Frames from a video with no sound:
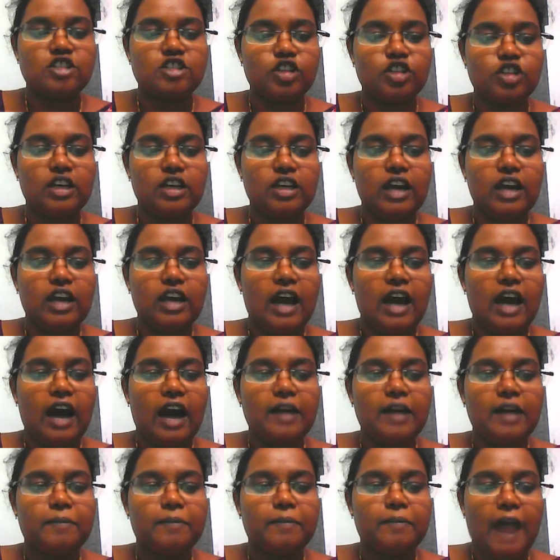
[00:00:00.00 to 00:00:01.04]
and
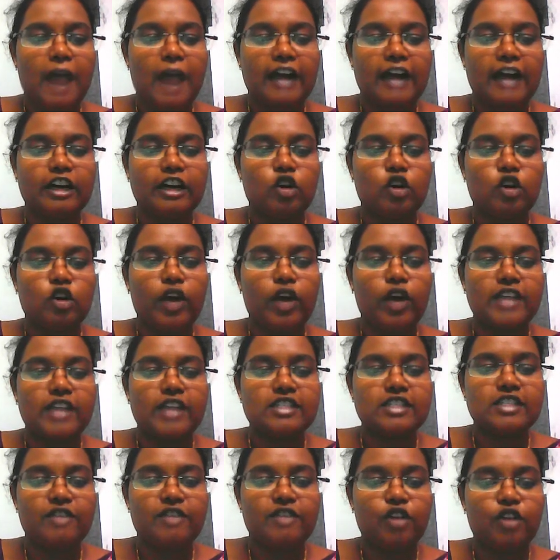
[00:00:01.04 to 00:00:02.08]

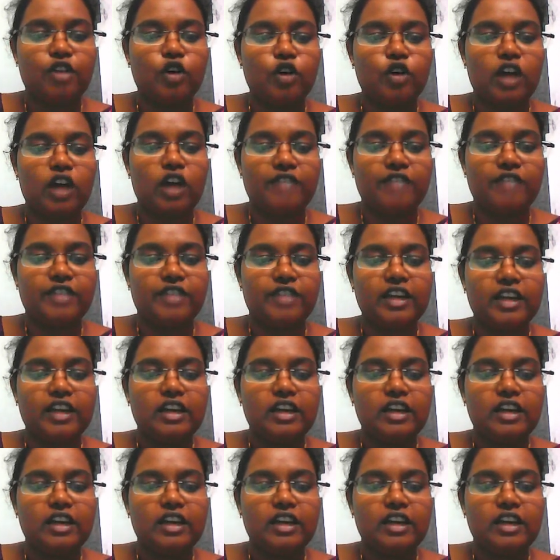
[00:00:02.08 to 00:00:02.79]
magnetoencephalography